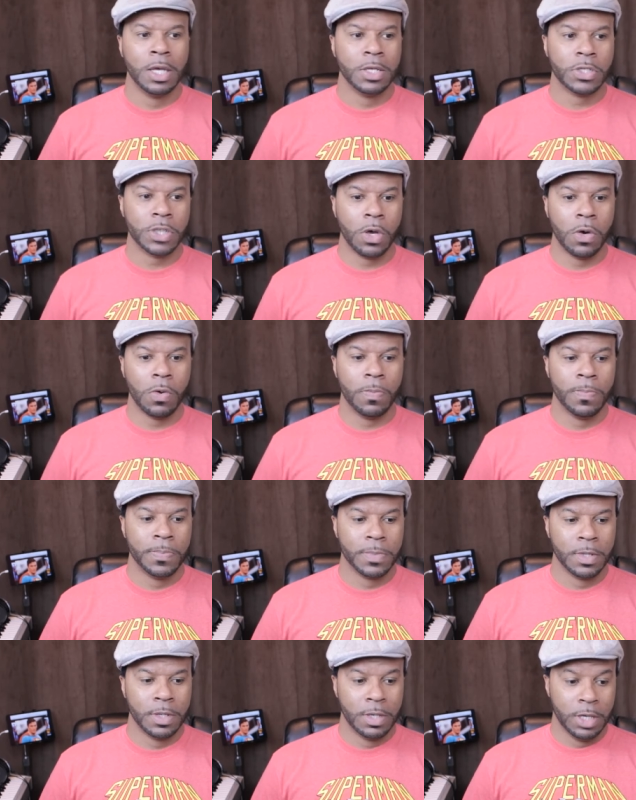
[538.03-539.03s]
So
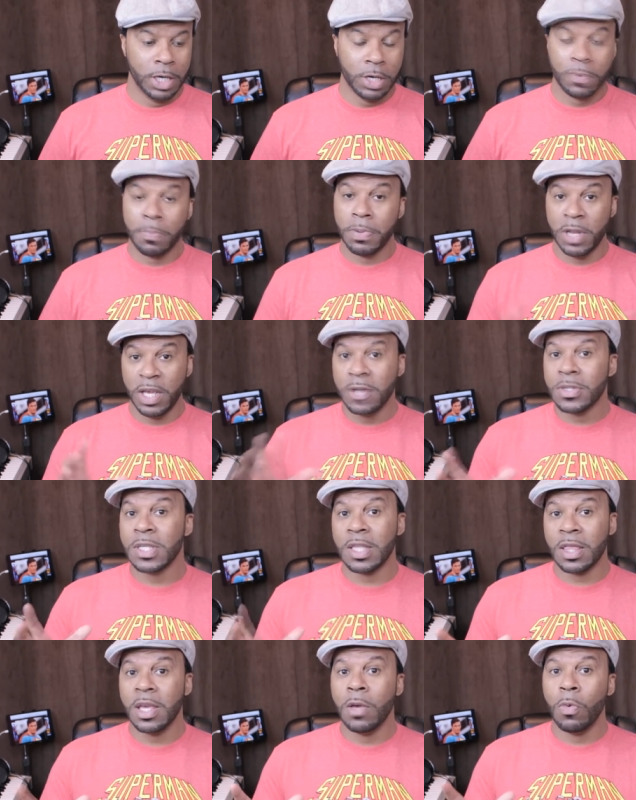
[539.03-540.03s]
here's
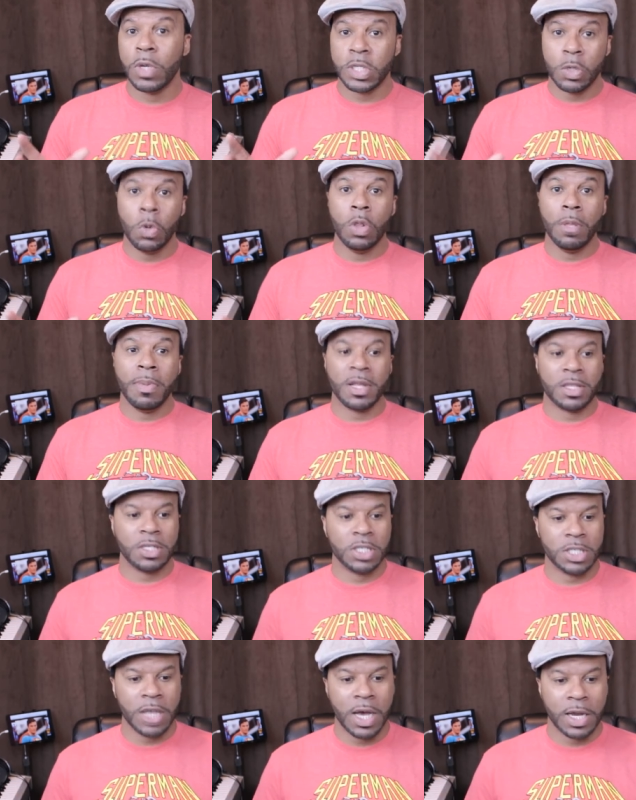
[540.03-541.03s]
the thing. What's cool about
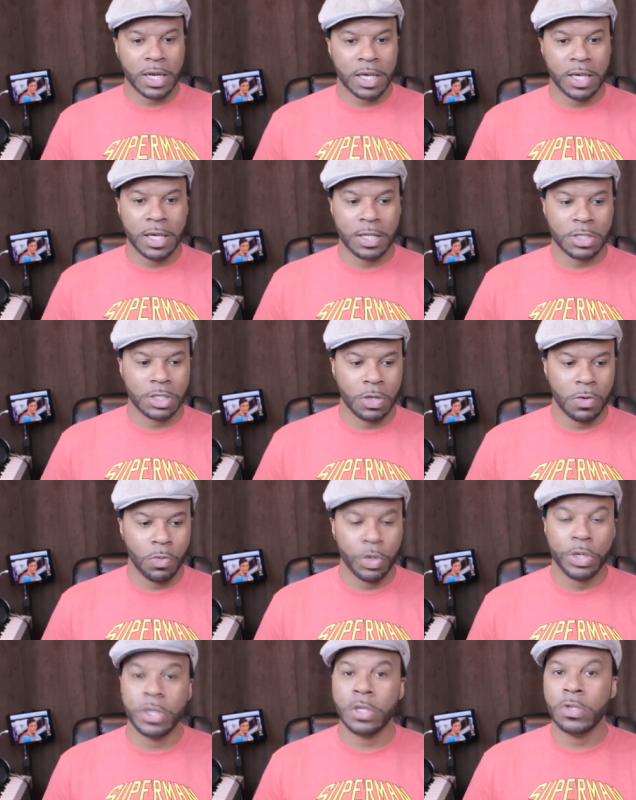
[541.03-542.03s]
this shot, again, so
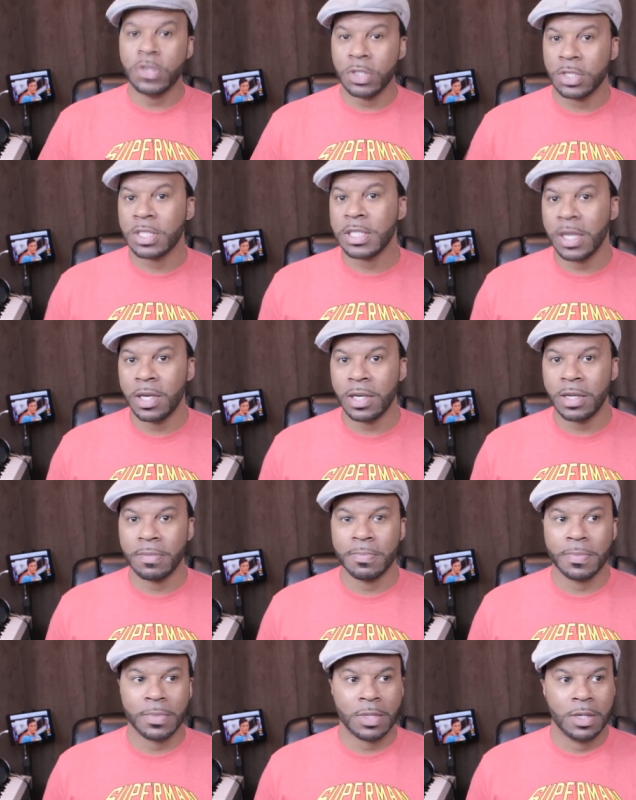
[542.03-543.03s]
we're used to
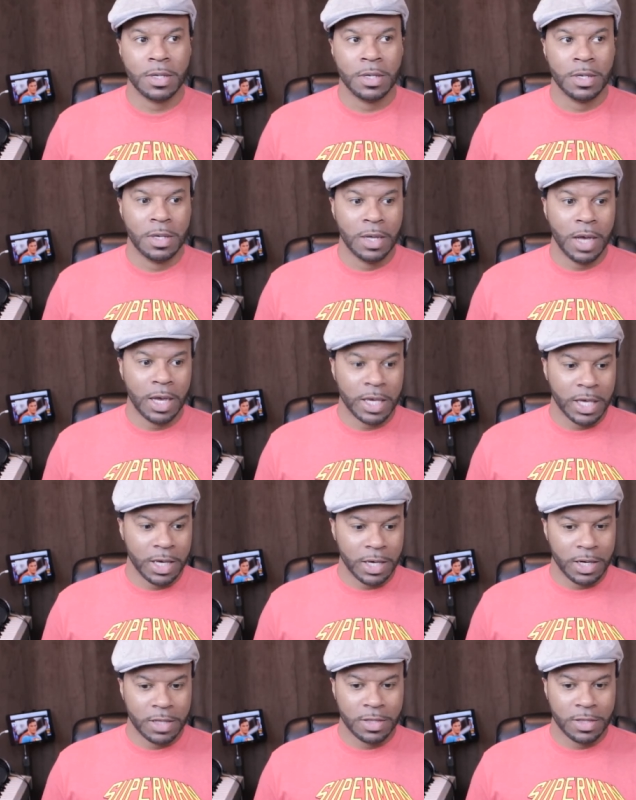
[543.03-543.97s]
seeing, again,